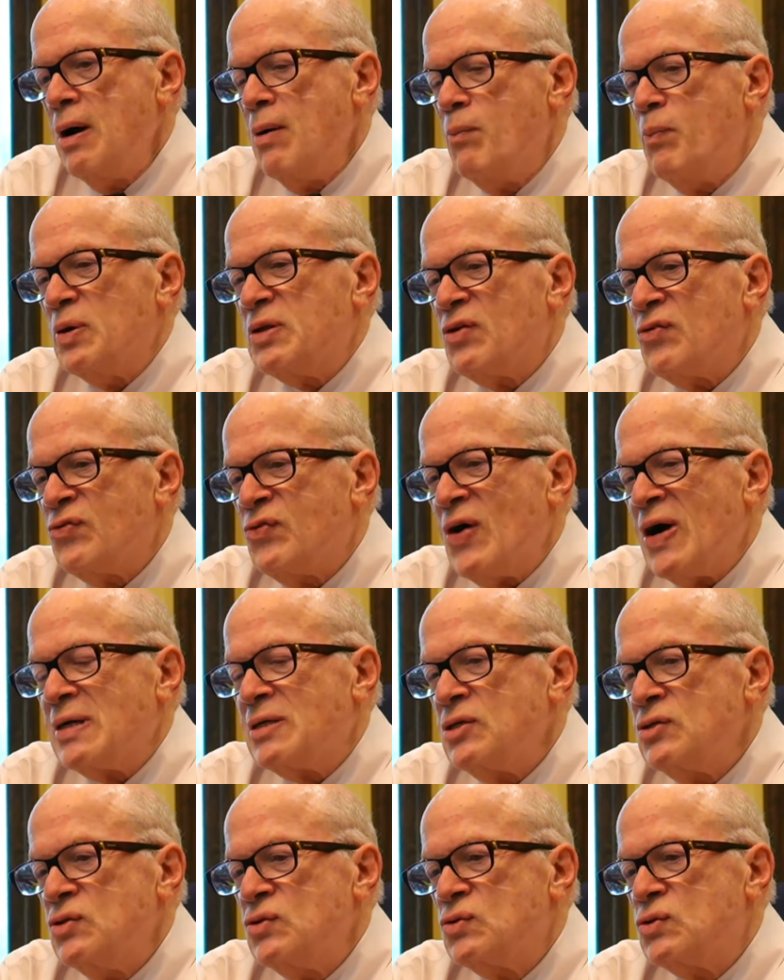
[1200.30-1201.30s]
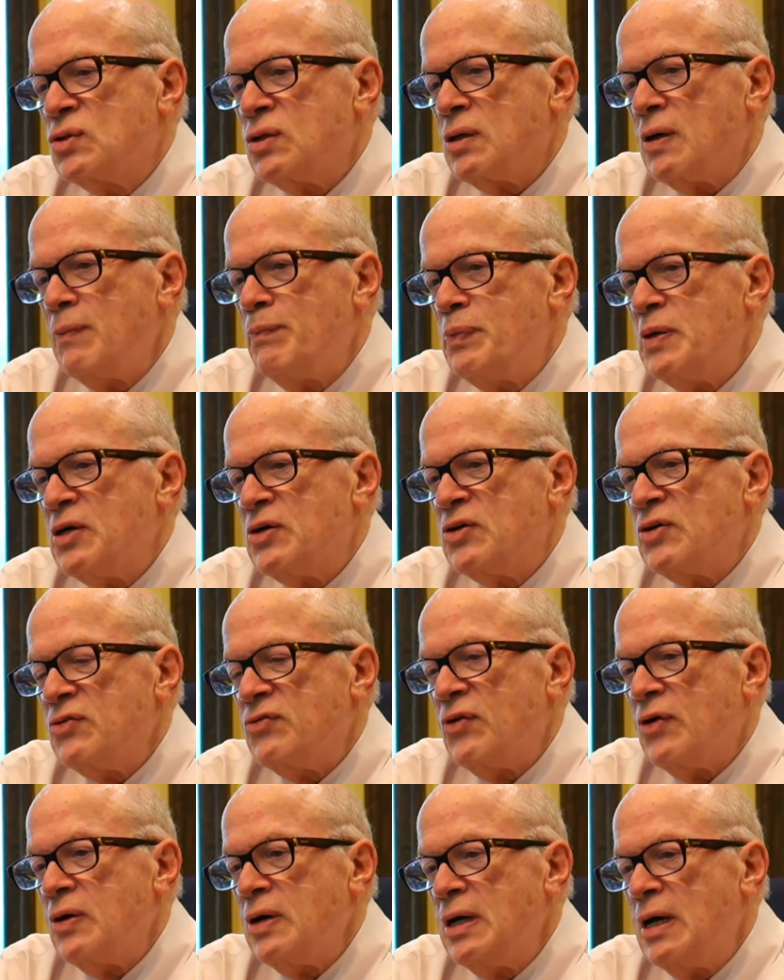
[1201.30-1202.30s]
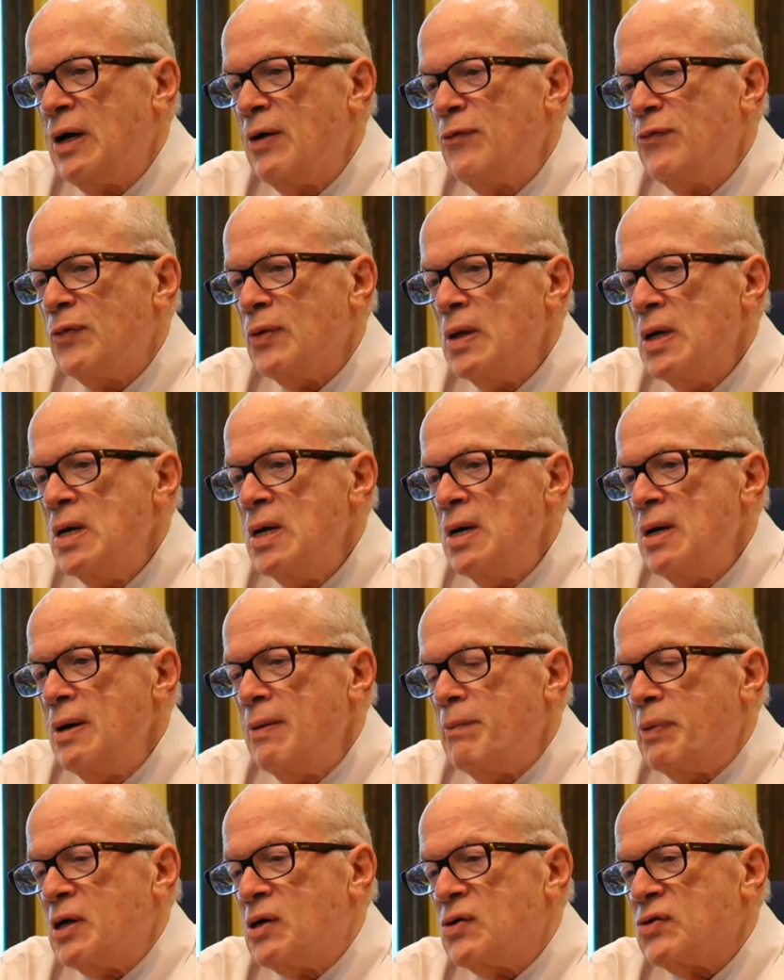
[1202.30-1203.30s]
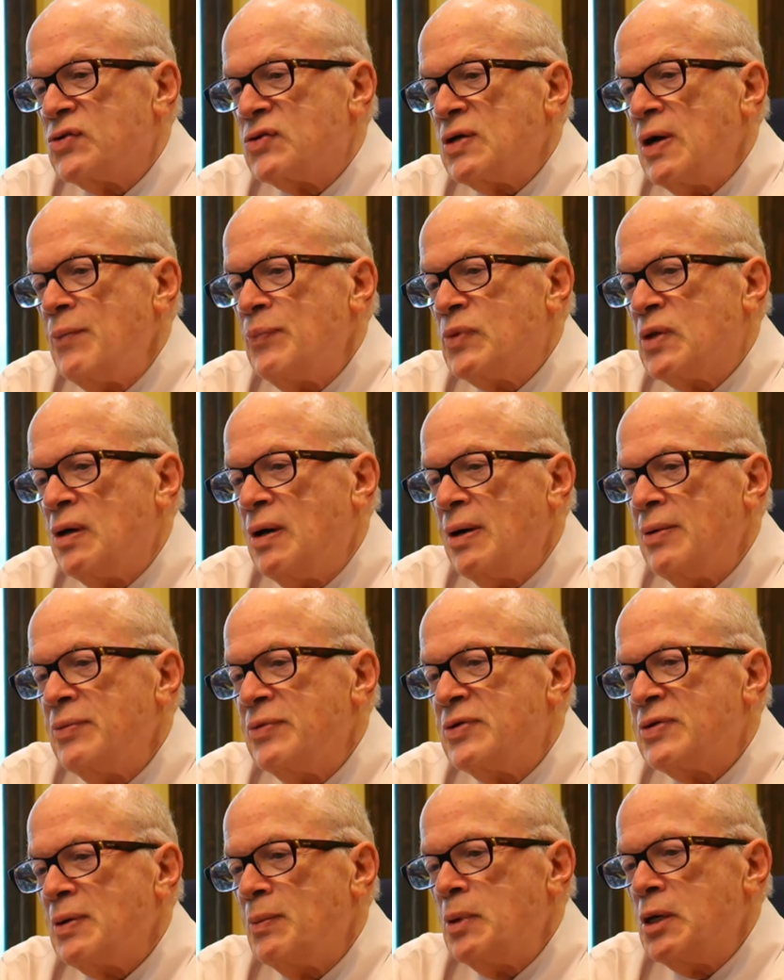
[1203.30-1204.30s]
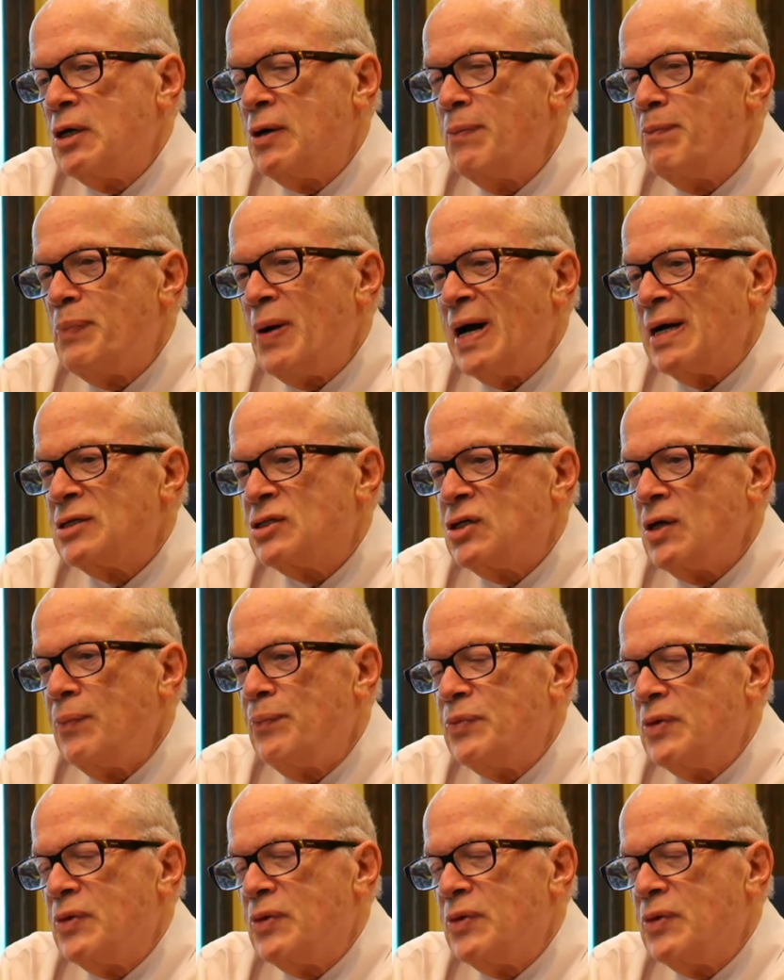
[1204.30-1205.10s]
But the fact that you took a picture is very helpful because sometimes somebody could patch up